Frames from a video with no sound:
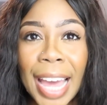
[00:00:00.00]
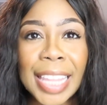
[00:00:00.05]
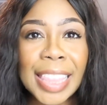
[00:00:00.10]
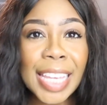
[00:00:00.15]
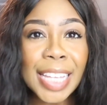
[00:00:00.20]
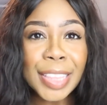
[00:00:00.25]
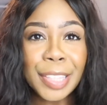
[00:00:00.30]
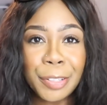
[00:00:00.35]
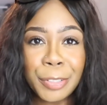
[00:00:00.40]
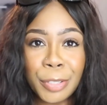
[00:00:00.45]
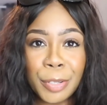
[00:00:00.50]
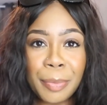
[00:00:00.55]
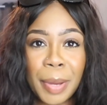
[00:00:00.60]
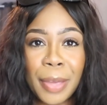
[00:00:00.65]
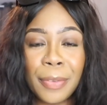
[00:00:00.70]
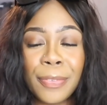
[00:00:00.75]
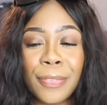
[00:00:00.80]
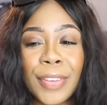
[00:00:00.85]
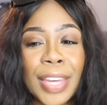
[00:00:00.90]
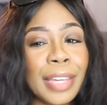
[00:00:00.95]
I think those are
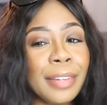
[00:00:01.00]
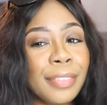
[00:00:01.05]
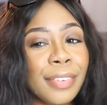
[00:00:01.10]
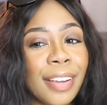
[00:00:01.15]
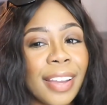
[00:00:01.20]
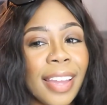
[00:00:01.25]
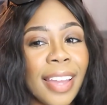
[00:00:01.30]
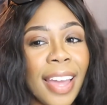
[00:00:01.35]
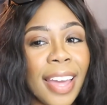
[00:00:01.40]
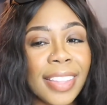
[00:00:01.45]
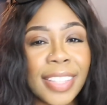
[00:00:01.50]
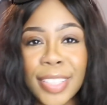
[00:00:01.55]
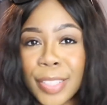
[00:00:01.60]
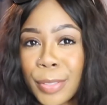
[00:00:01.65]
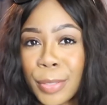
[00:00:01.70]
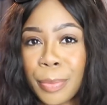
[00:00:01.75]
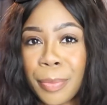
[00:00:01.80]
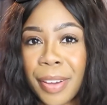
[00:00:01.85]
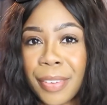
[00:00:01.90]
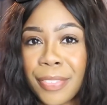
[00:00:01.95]
my favorite. I think
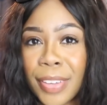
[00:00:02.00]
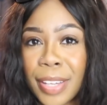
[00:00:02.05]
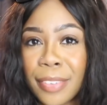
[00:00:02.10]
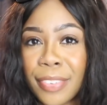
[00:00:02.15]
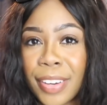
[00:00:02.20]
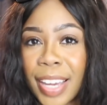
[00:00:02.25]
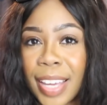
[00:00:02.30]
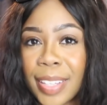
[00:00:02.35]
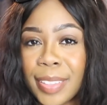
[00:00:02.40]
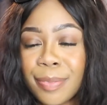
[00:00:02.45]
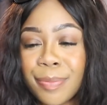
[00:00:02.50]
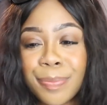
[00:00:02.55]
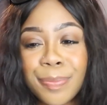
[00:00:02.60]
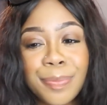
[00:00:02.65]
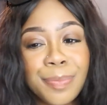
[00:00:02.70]
those are my favorite.